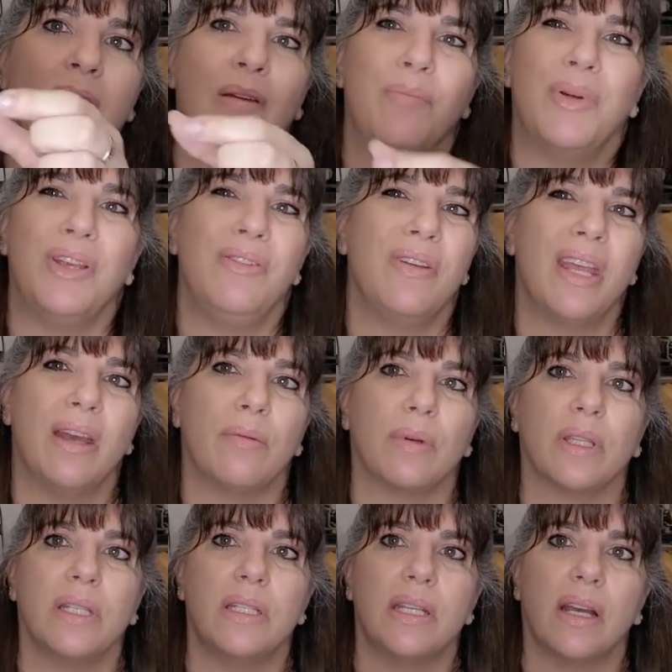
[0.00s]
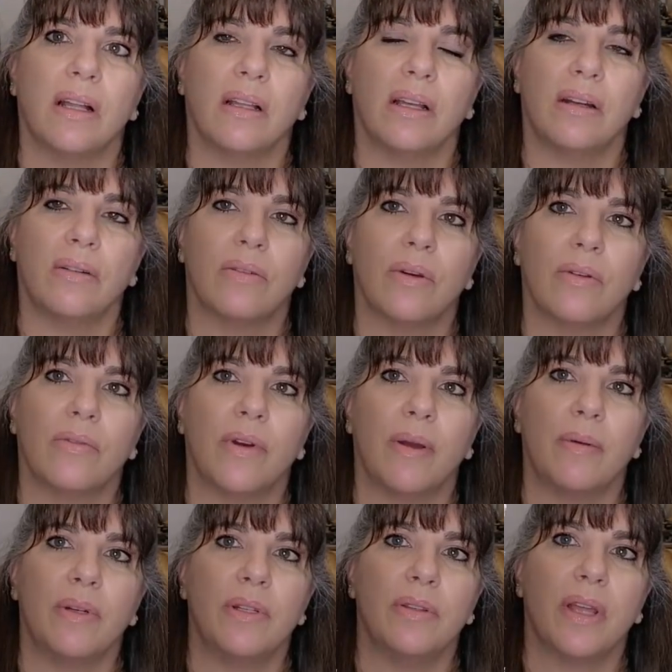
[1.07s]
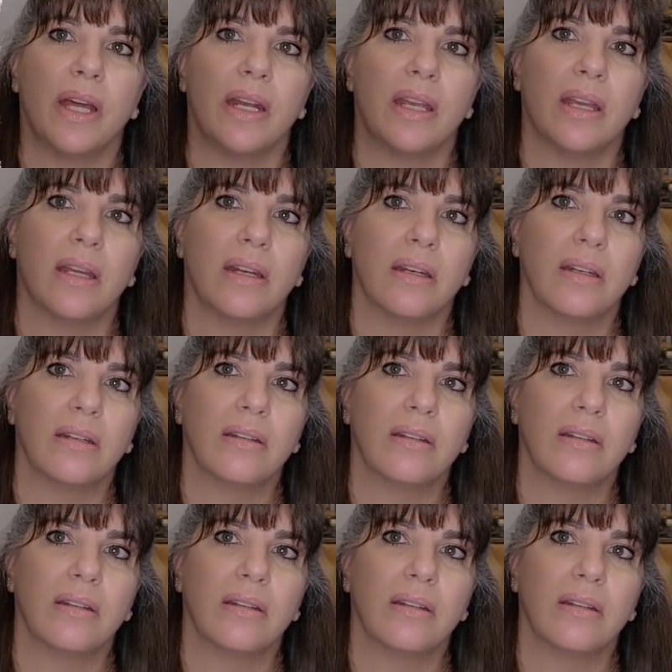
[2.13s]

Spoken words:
but you can't really tell. I don't know if I would do that again.